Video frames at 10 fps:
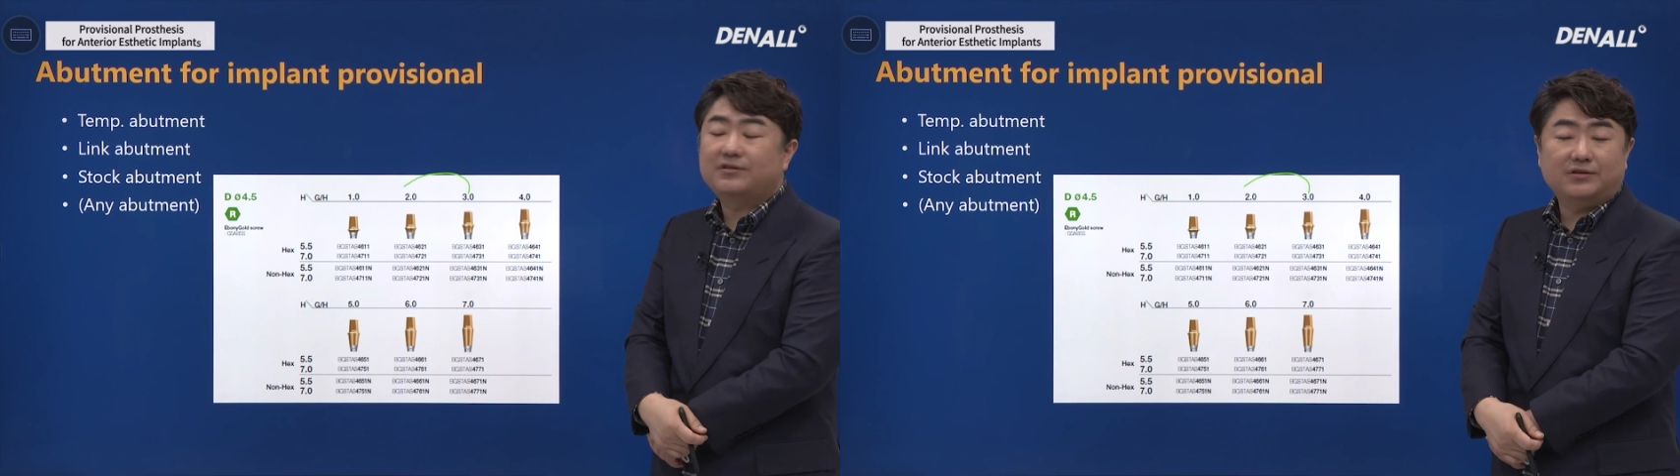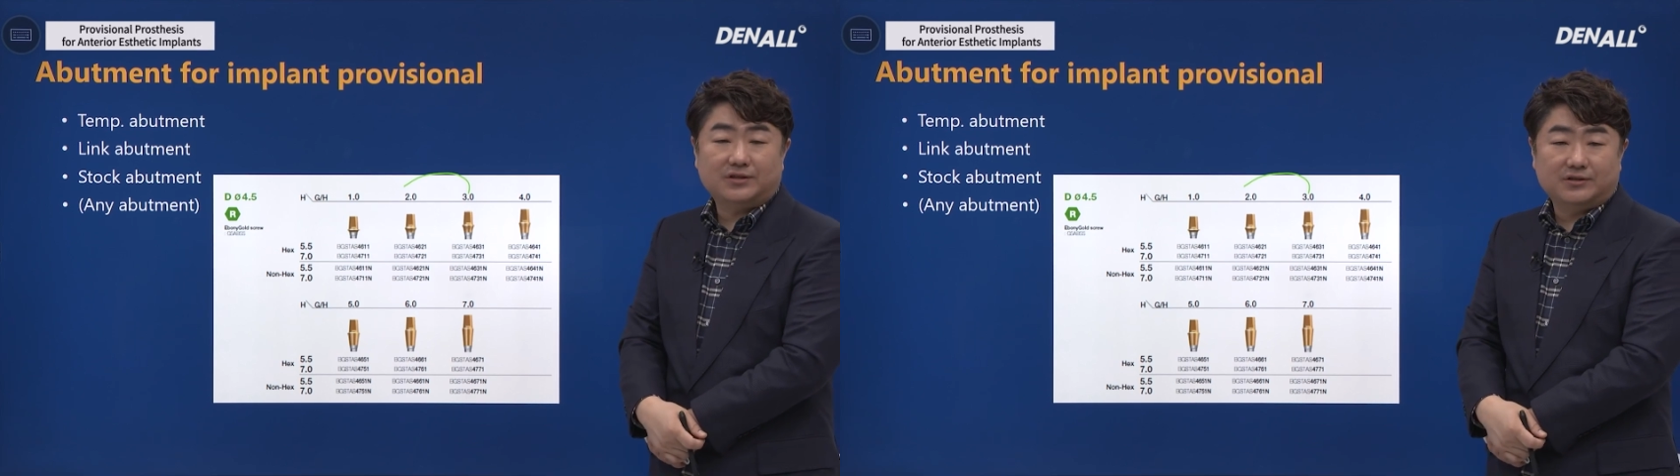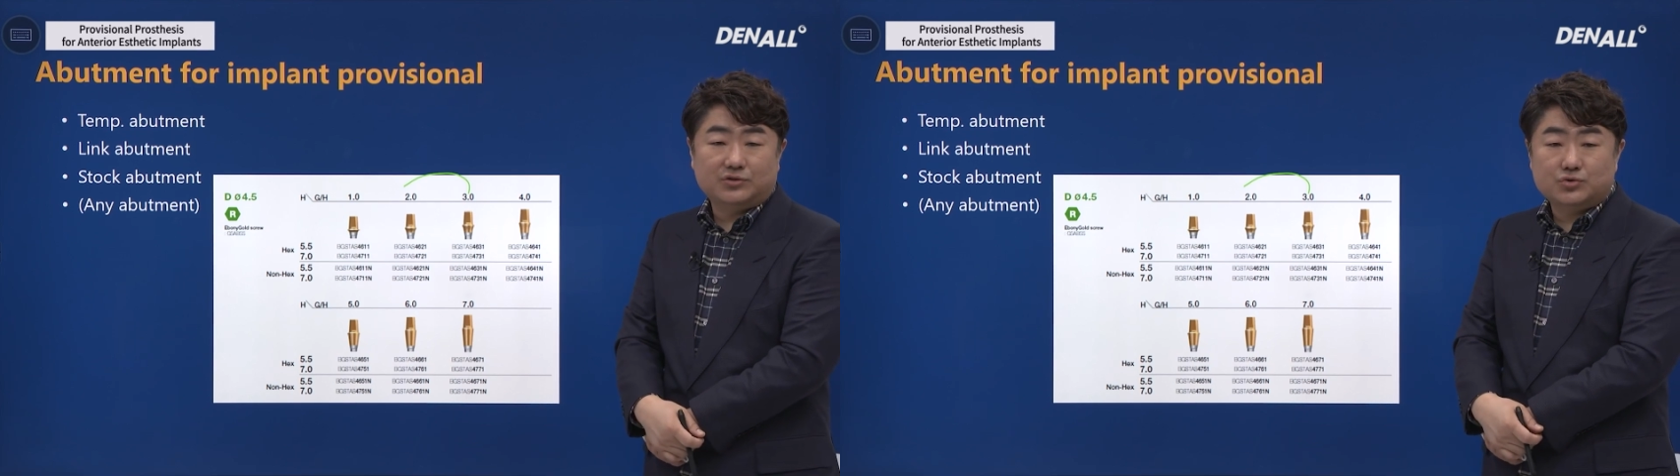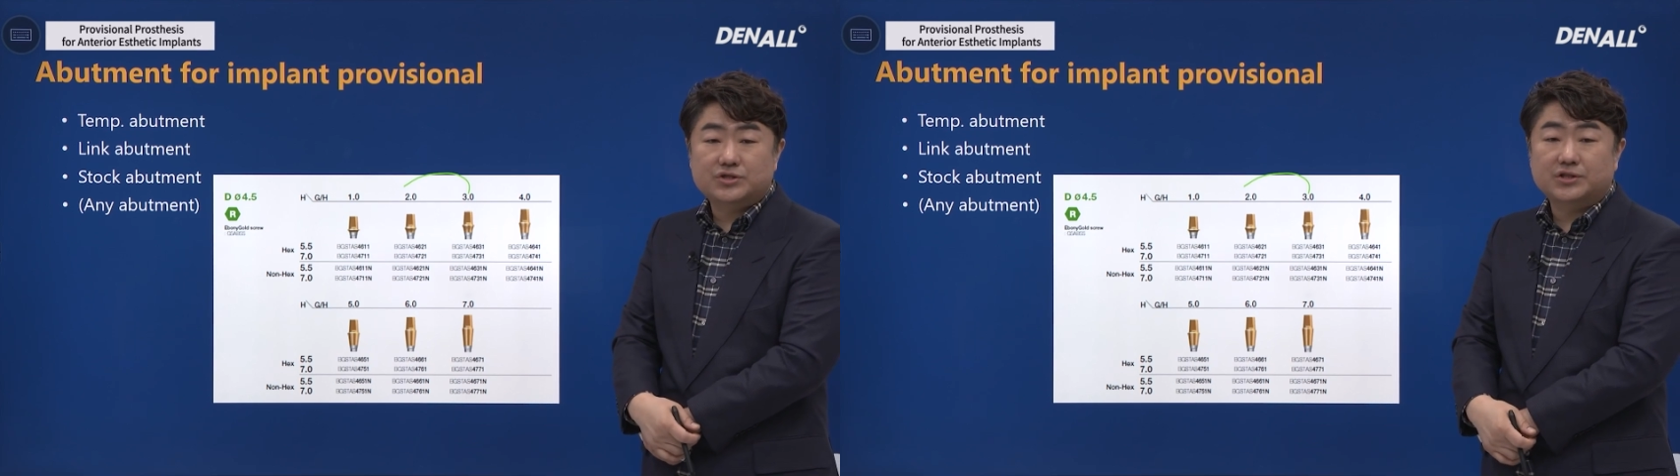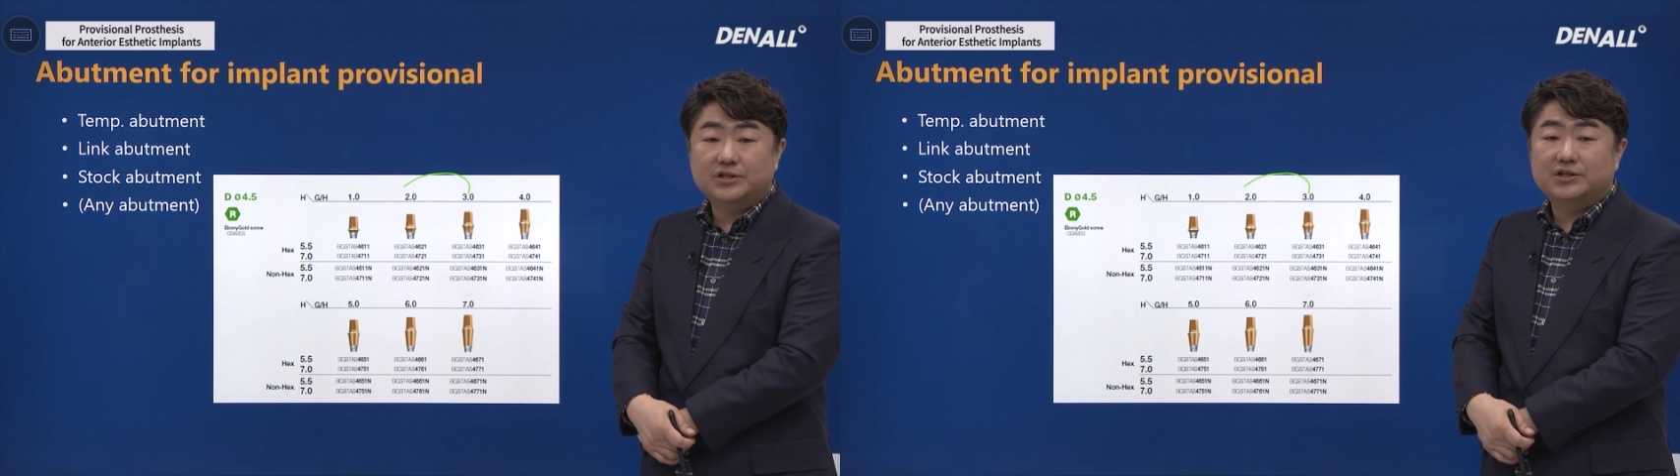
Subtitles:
cuff height.